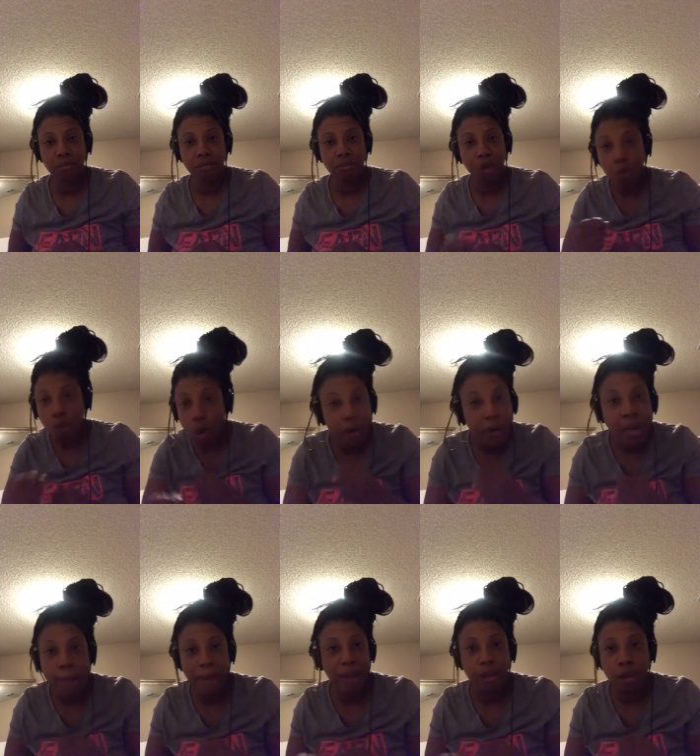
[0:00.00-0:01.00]
Don't worry
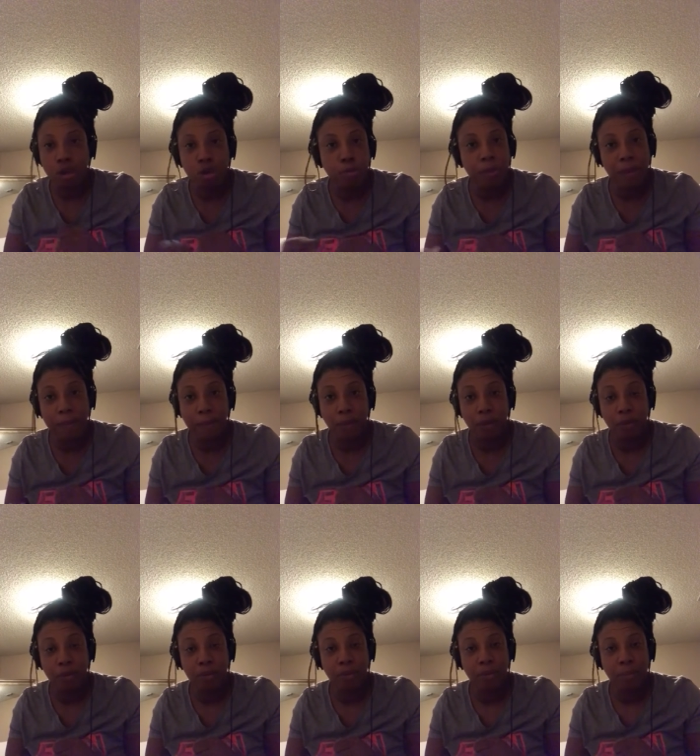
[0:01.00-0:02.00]
about those people
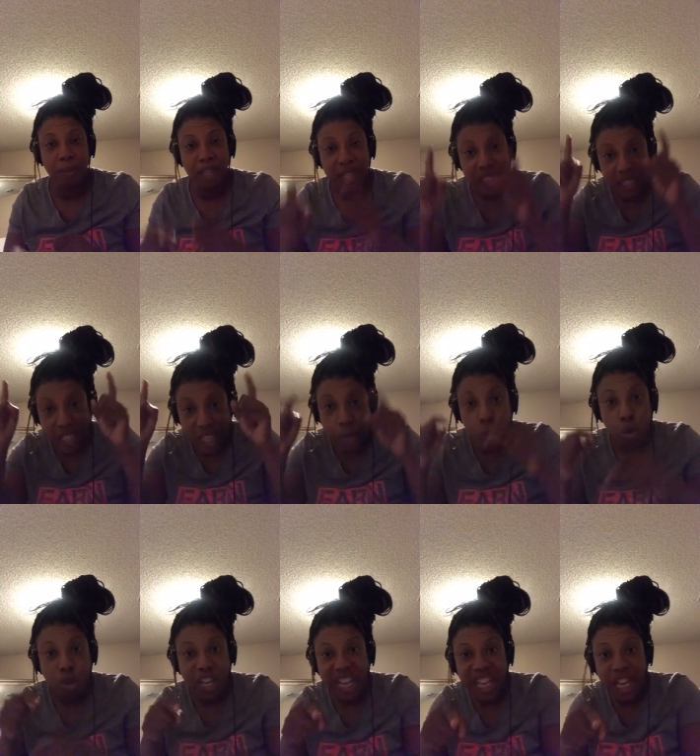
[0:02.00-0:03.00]
because he will
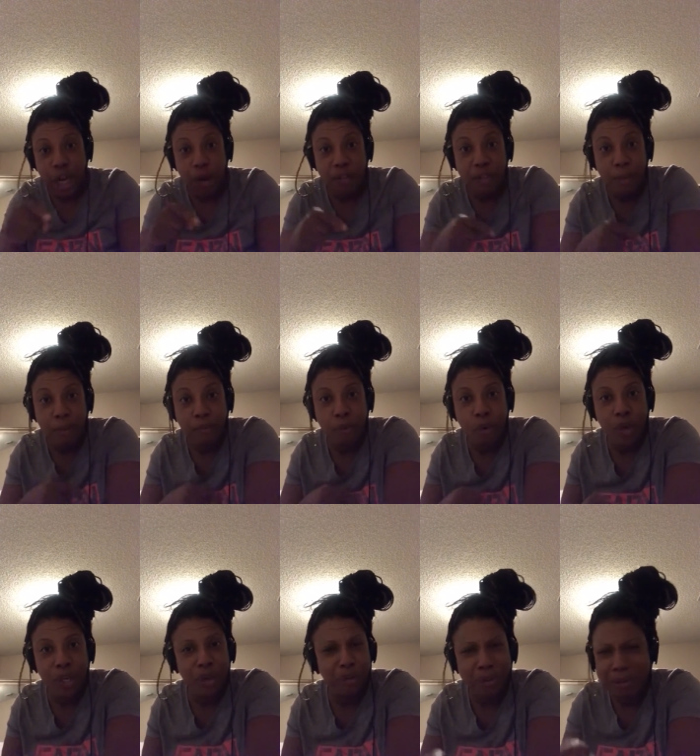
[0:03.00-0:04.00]
take care of them for
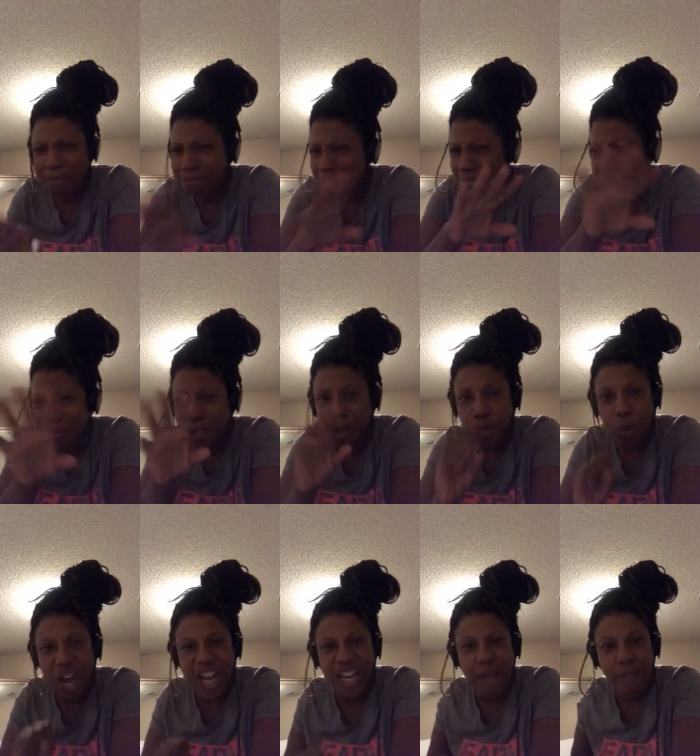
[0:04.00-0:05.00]
you. That's
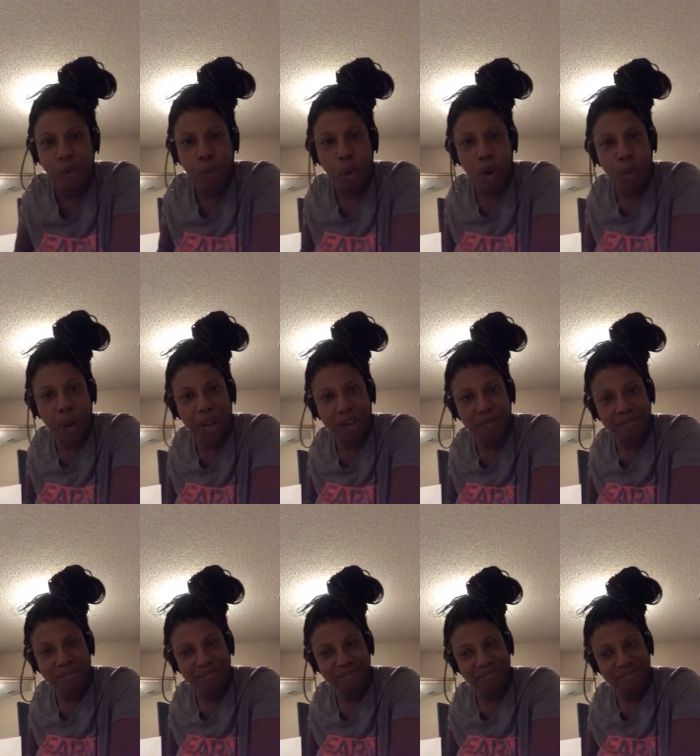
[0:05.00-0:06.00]
why I never worry.
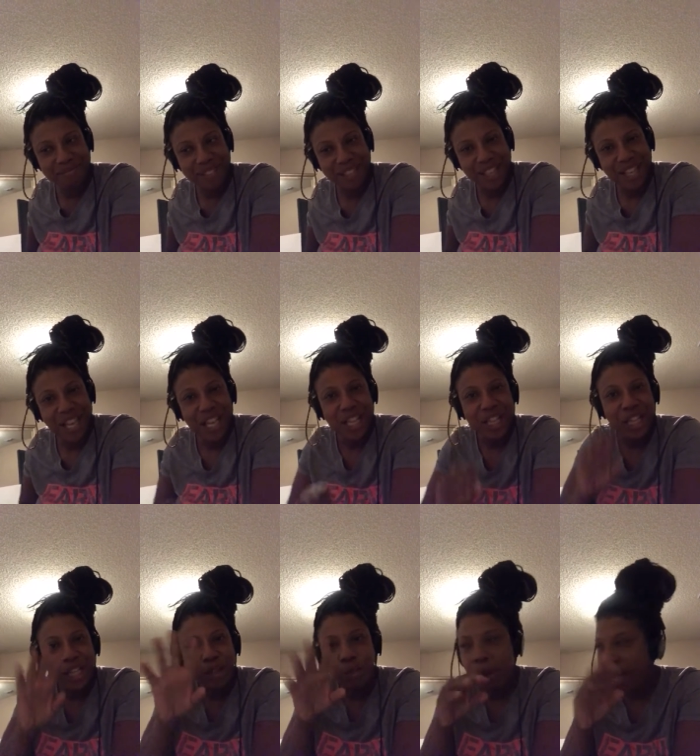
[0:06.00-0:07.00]

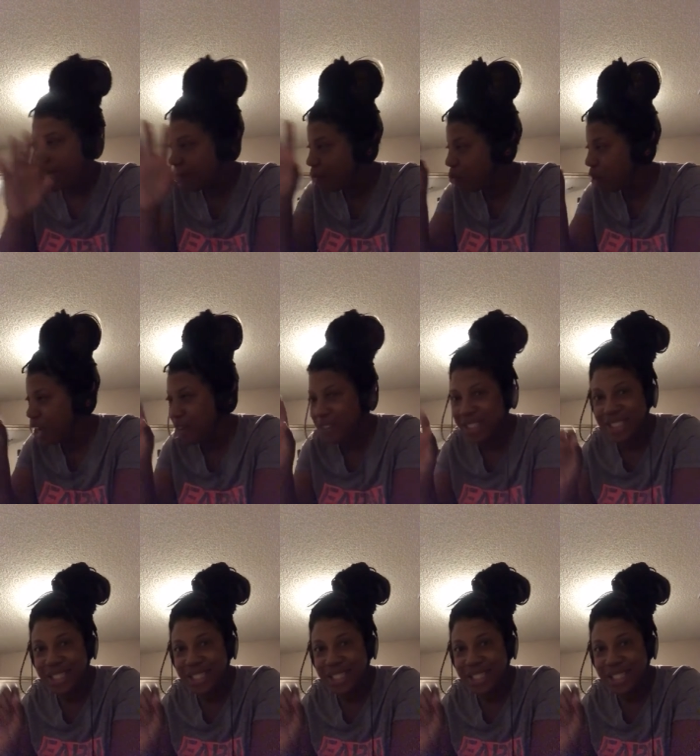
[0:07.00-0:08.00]
That's why if you ever
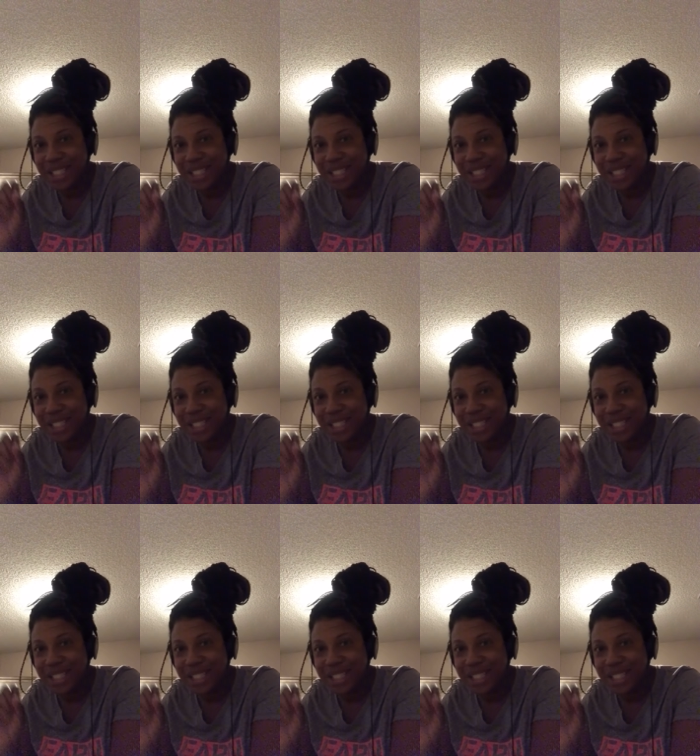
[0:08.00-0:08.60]
see me vent,